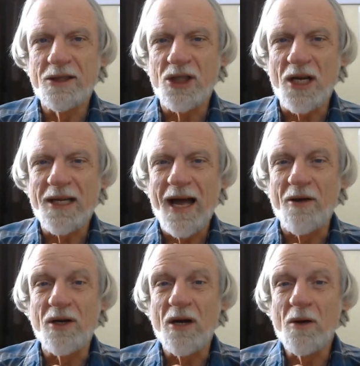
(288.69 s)
shut
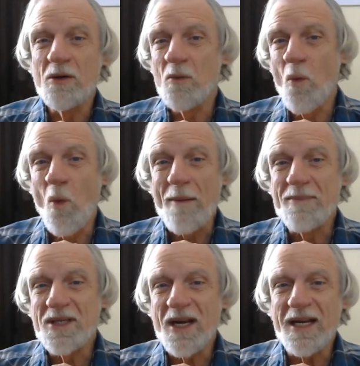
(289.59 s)
down
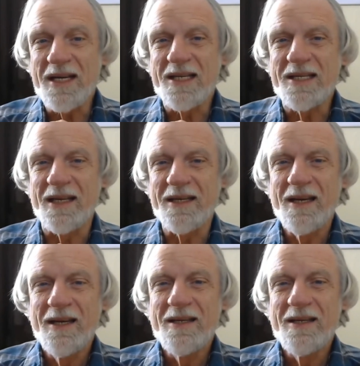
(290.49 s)
websites that